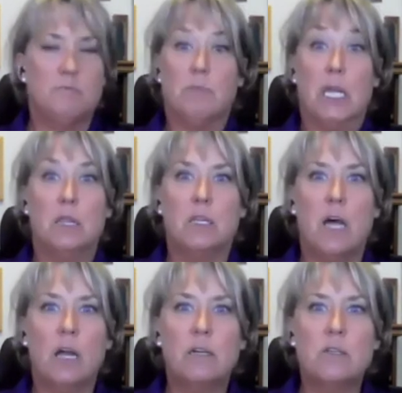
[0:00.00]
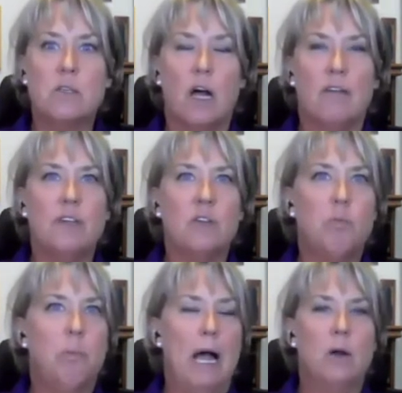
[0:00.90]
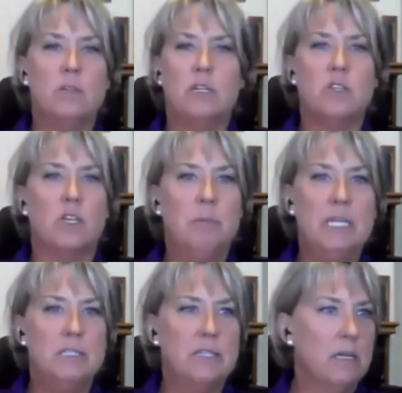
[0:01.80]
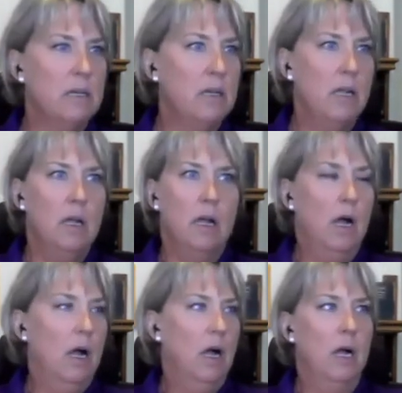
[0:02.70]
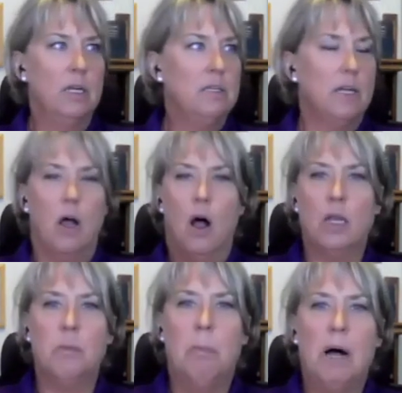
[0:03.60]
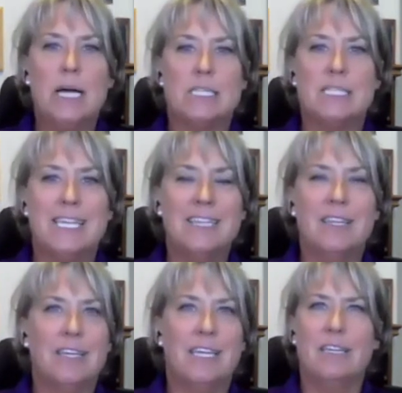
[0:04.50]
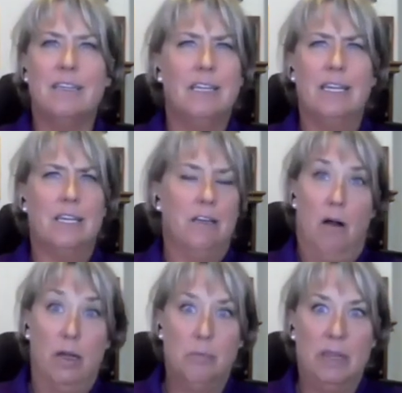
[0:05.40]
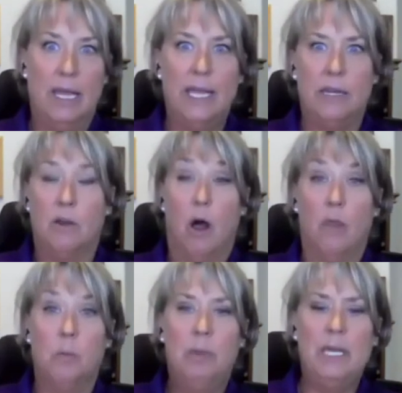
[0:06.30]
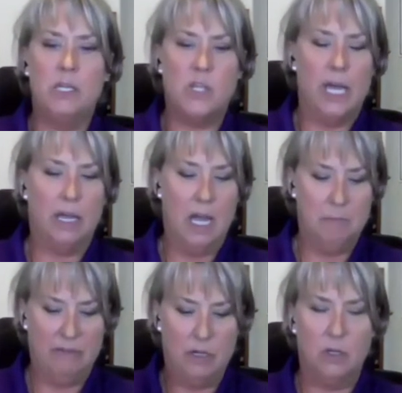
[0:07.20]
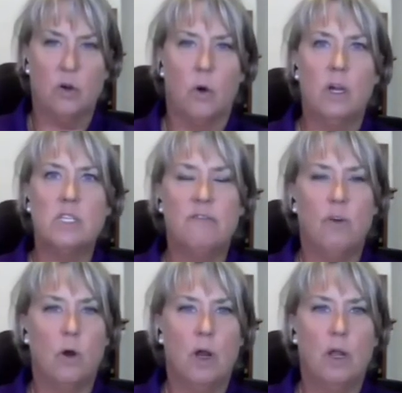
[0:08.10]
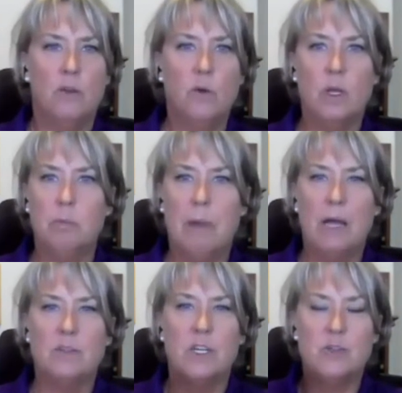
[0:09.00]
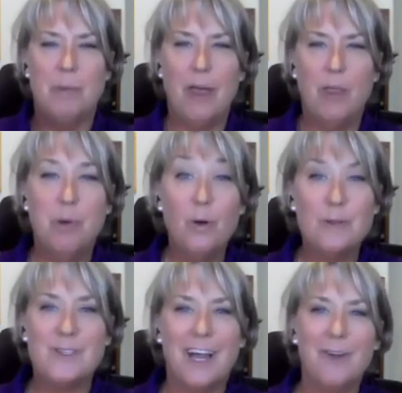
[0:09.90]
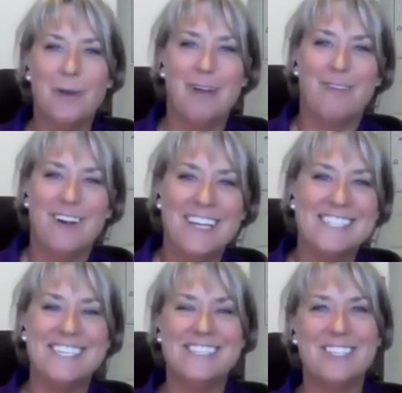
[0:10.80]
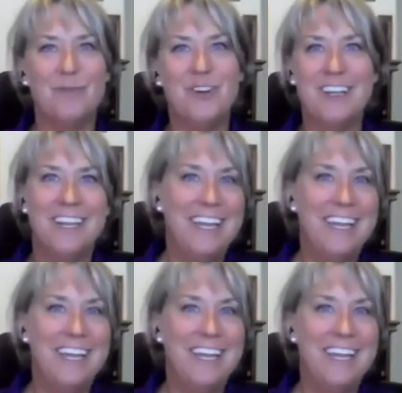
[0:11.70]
in the doctor's office. BioTouch could be done on a bus, on a plane, on the beach. Heck, I'm even notorious for doing BioTouch by the poolside whenever I see someone